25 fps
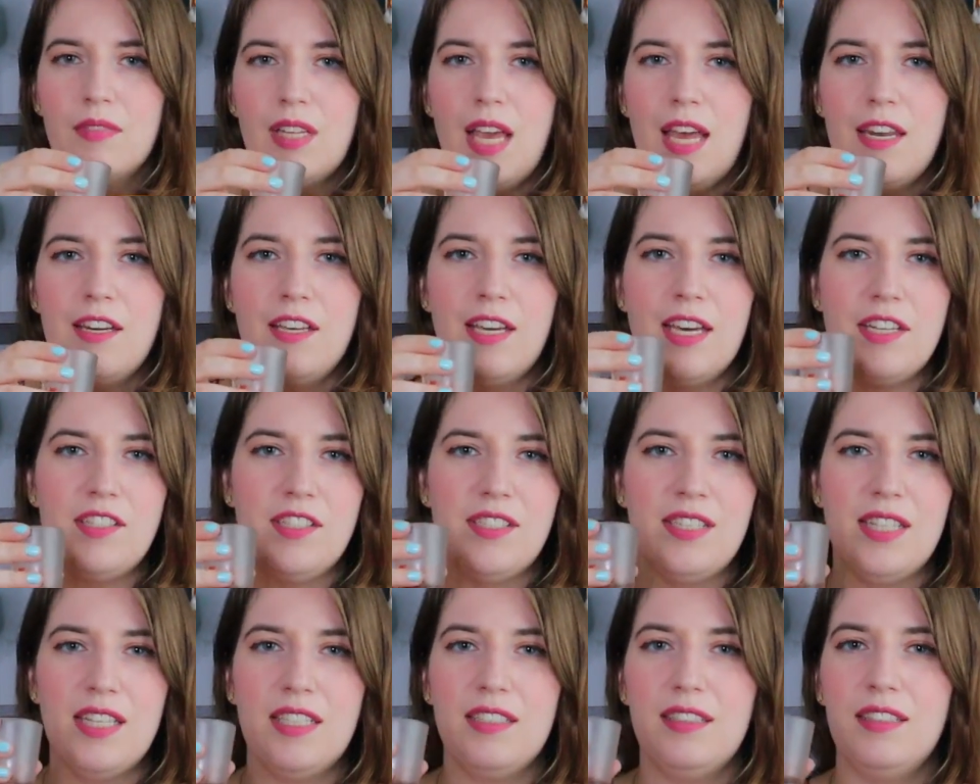And you get
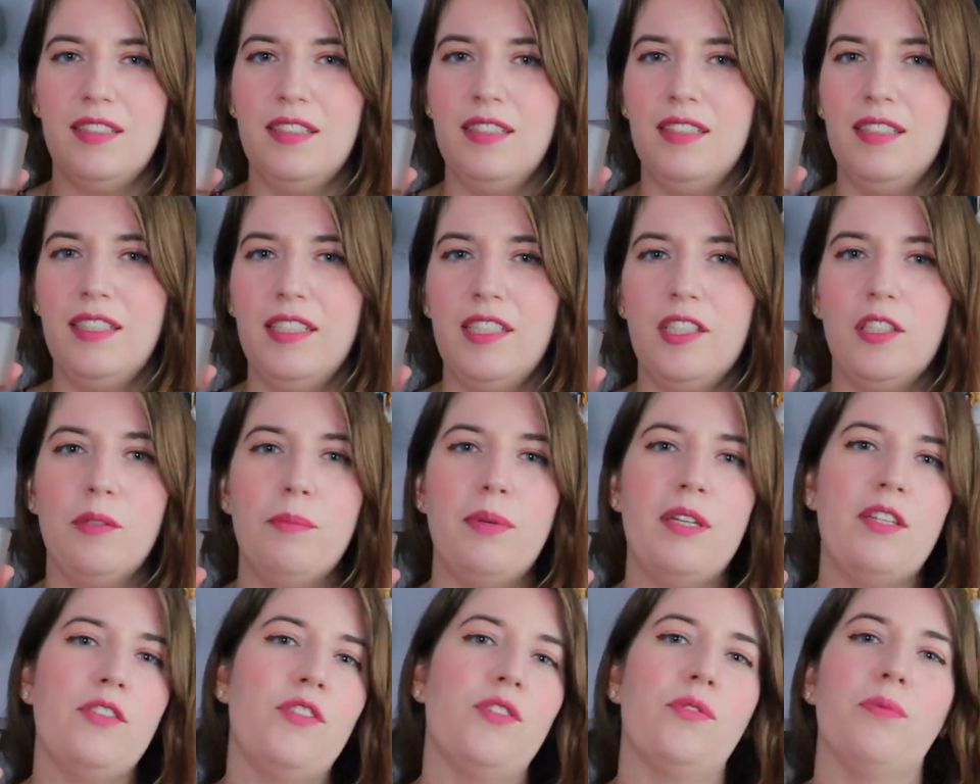just that little
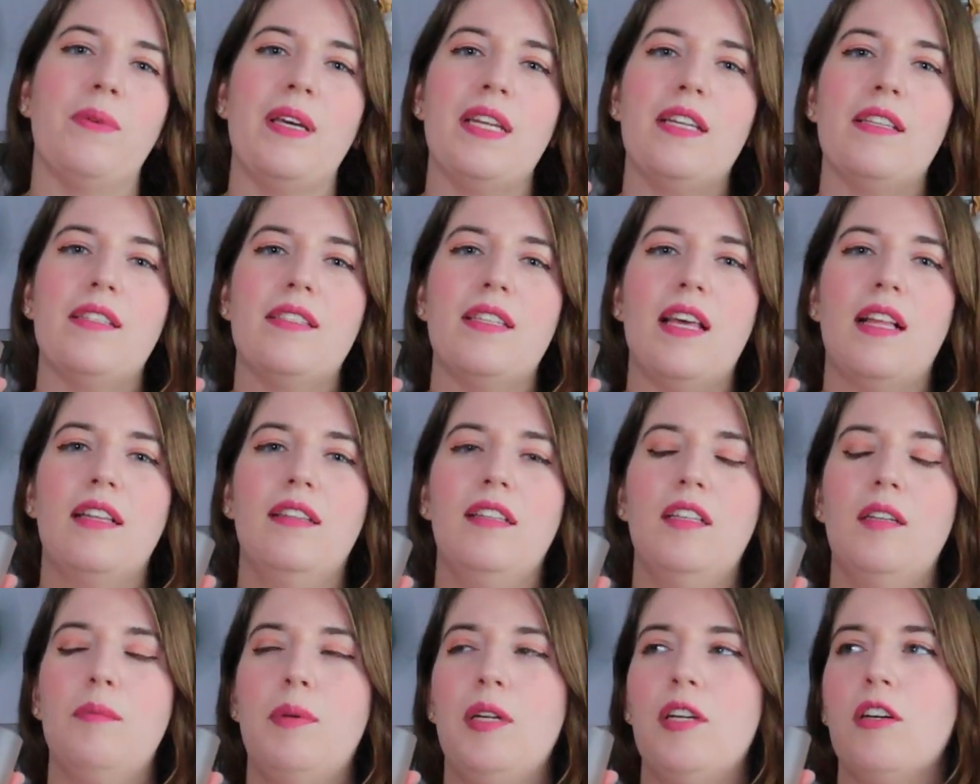bit of sweetness, that
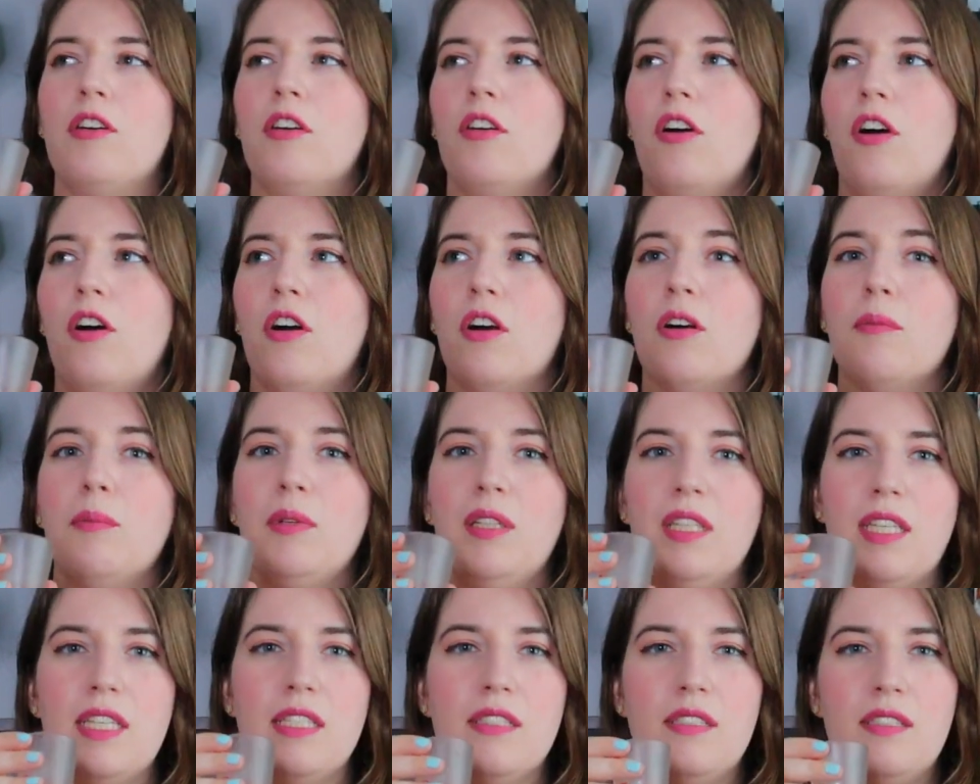little bit of
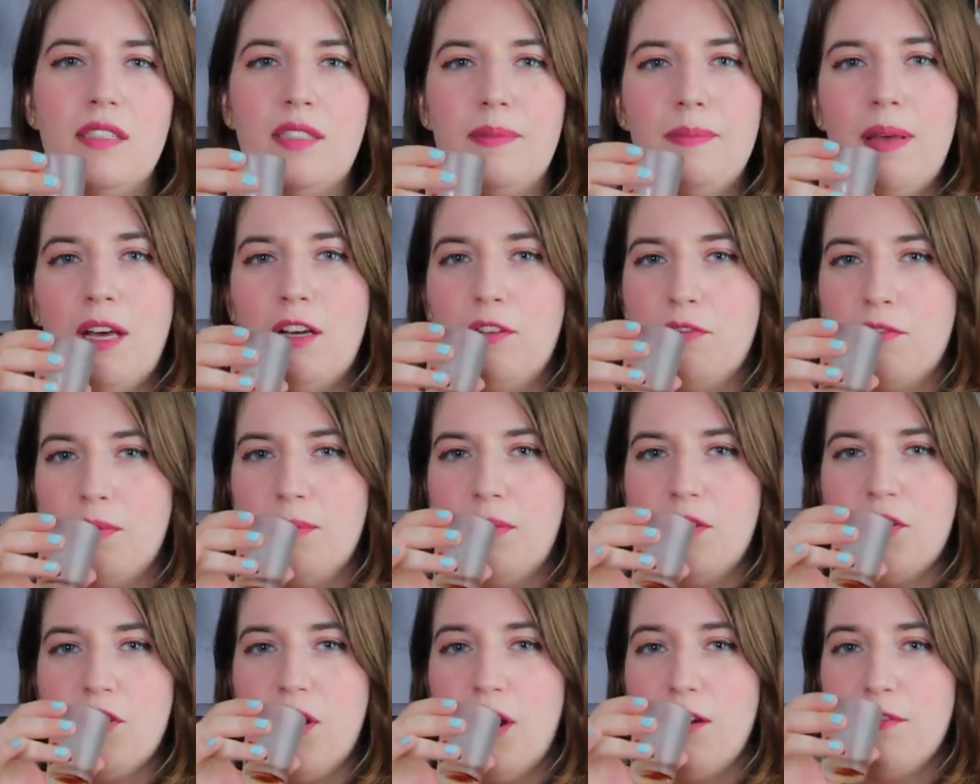caramely smell from
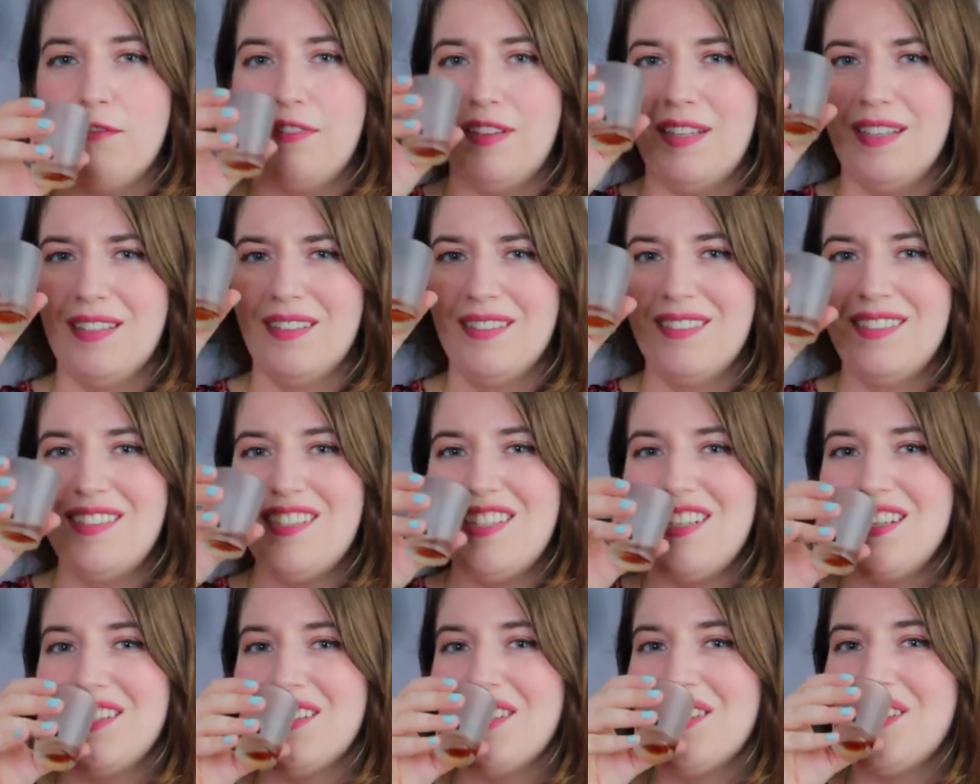the toffee.
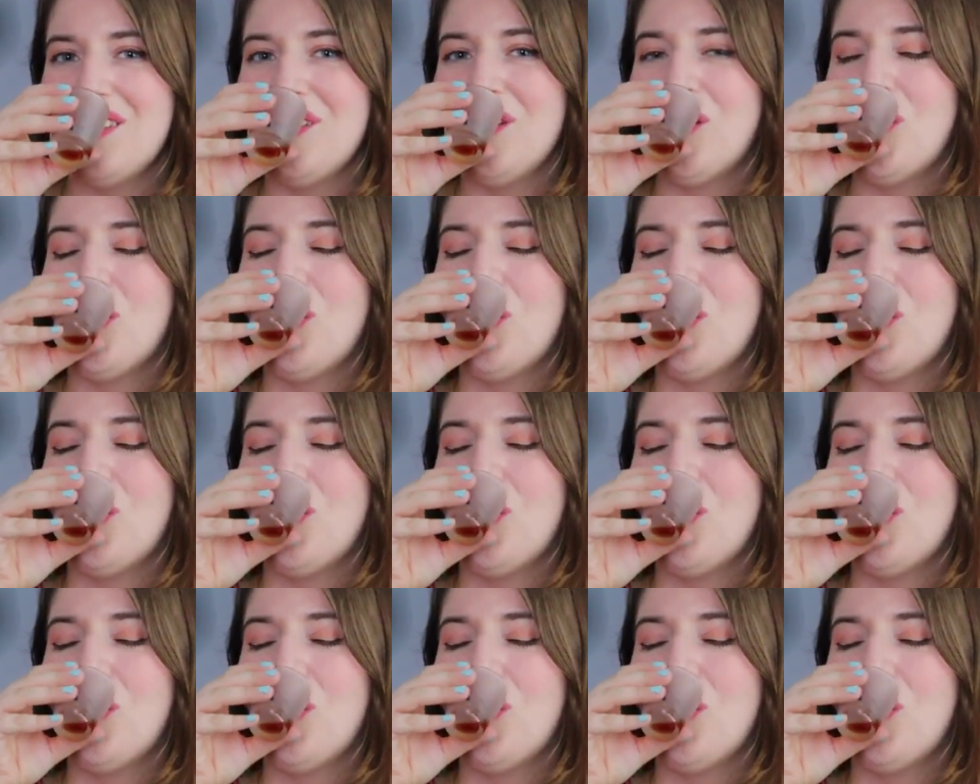Cheers.